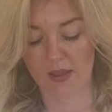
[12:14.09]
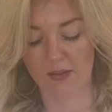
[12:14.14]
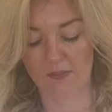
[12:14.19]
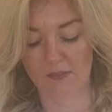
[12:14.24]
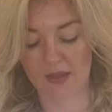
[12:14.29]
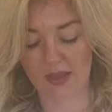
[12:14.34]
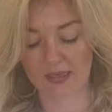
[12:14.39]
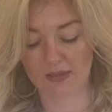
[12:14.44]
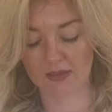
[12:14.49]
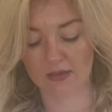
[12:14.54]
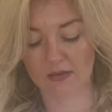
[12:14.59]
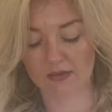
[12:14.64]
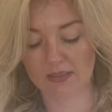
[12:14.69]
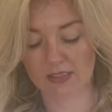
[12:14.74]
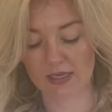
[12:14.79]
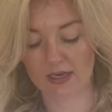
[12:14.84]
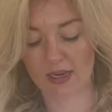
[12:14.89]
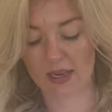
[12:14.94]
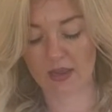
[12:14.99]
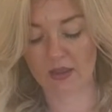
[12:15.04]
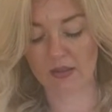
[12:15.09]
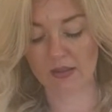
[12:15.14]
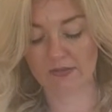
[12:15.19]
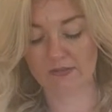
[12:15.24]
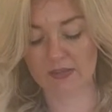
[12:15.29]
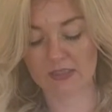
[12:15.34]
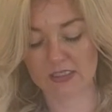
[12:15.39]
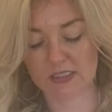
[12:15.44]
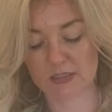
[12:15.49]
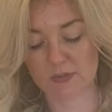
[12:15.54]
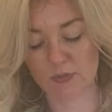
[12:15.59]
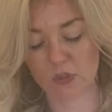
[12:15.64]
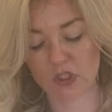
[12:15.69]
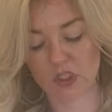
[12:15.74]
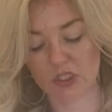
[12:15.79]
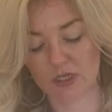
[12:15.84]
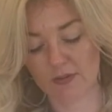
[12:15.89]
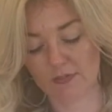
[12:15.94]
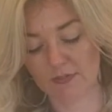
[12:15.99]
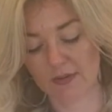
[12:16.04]
make those, like I'll even
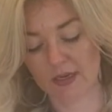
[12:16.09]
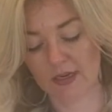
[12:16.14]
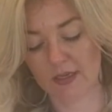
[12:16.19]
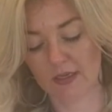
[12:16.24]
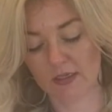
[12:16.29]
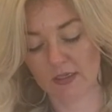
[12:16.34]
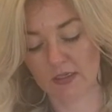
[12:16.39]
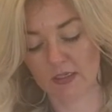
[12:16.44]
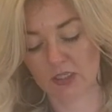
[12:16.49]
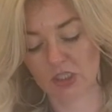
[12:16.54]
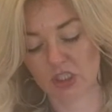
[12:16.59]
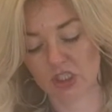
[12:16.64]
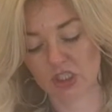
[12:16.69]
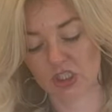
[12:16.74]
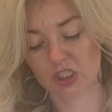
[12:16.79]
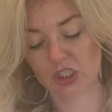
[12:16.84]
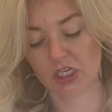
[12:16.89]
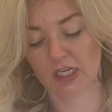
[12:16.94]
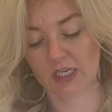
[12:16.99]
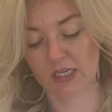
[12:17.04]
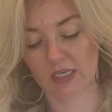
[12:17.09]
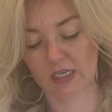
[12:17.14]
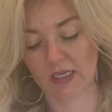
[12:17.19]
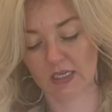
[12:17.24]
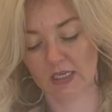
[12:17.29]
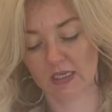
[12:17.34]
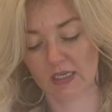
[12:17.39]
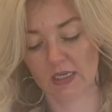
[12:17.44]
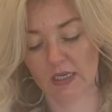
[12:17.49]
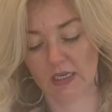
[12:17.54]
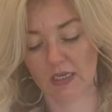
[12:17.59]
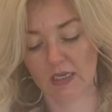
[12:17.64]
smush up my chicken